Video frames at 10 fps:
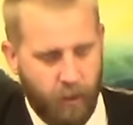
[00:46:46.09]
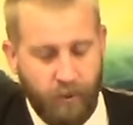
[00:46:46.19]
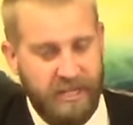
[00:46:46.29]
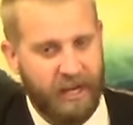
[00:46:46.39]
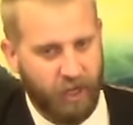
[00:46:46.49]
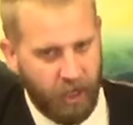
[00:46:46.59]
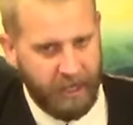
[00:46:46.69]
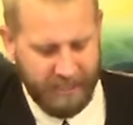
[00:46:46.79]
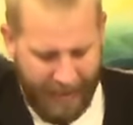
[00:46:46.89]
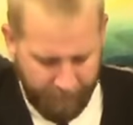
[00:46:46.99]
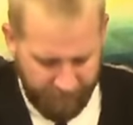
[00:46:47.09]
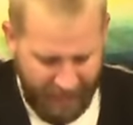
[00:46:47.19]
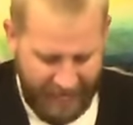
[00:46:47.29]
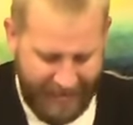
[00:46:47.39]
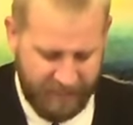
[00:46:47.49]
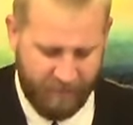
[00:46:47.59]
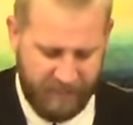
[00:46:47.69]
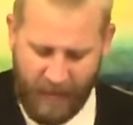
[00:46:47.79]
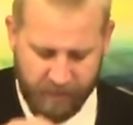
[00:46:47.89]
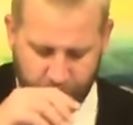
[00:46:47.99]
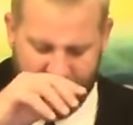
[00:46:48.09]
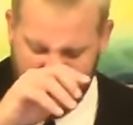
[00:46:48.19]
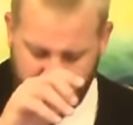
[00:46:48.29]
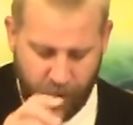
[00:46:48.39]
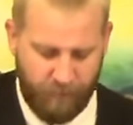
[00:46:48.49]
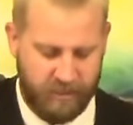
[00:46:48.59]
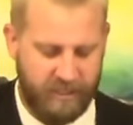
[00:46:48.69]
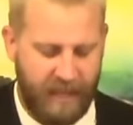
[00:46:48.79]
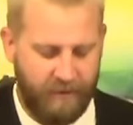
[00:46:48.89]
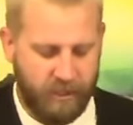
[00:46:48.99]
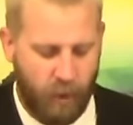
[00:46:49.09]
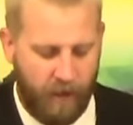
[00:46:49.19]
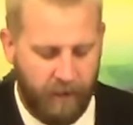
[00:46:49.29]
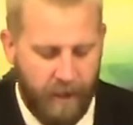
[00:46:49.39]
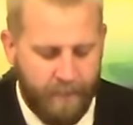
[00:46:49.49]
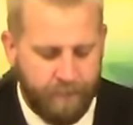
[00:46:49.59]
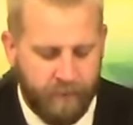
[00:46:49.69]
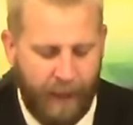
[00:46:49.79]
We see a good example of that in Acts 17. I'll just read this for you, verses 11 and 12.